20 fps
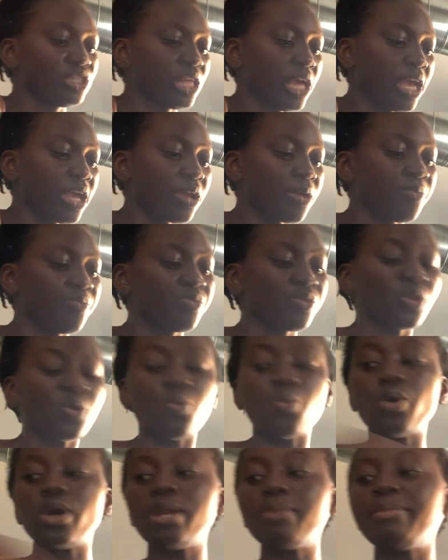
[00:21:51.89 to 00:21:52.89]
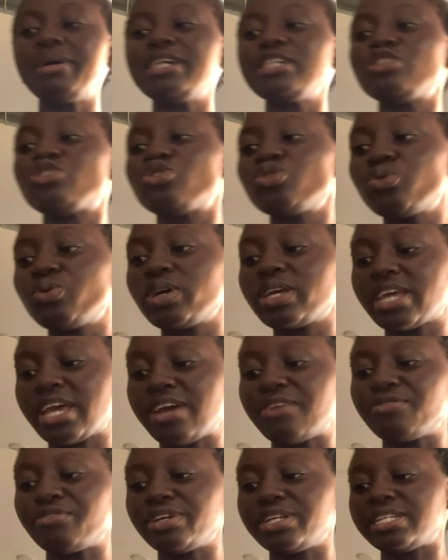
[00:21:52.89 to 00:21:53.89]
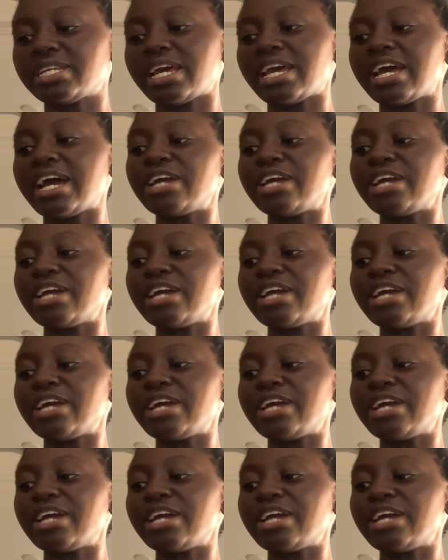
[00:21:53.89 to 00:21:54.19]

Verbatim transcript: Like, what am I doing every day?